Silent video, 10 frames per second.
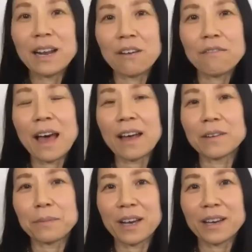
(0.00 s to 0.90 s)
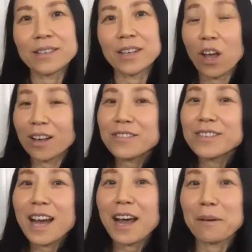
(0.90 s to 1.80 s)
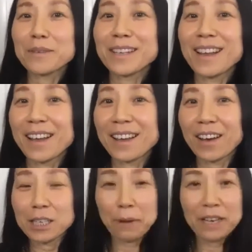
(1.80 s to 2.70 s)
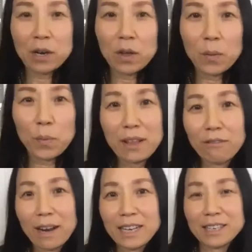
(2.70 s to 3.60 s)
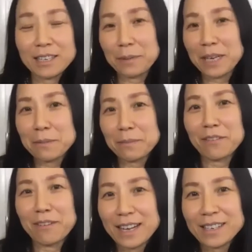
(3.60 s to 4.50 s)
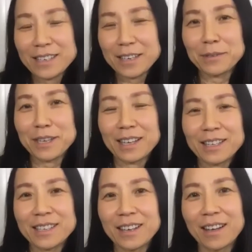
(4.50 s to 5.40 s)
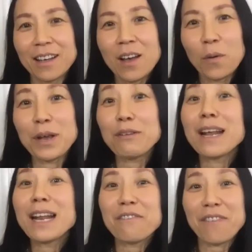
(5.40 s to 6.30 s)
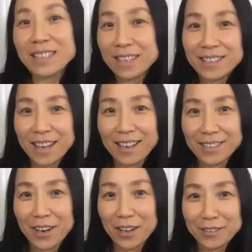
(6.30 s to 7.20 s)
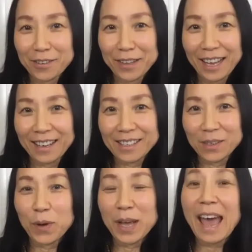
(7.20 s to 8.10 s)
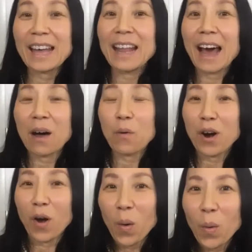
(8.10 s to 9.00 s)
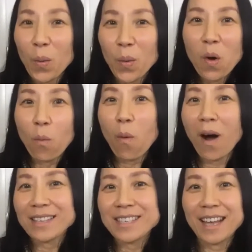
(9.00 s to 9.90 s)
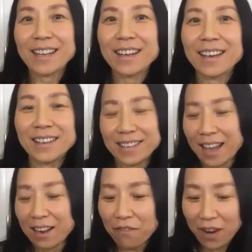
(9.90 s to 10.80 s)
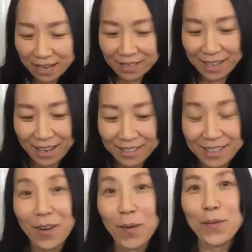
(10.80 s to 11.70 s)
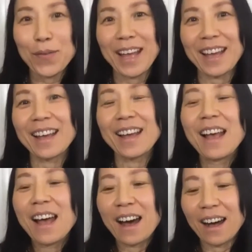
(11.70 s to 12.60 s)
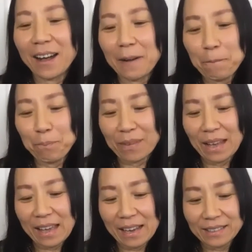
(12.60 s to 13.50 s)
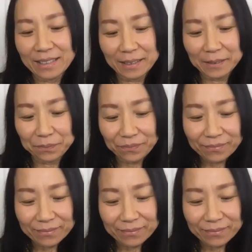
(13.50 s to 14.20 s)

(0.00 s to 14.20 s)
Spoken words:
love that, because lots of times, like especially with the relationship, intimate relationships, it's we really fantasize lots of things. We add our own wants and needs and fantasize the whole thing, and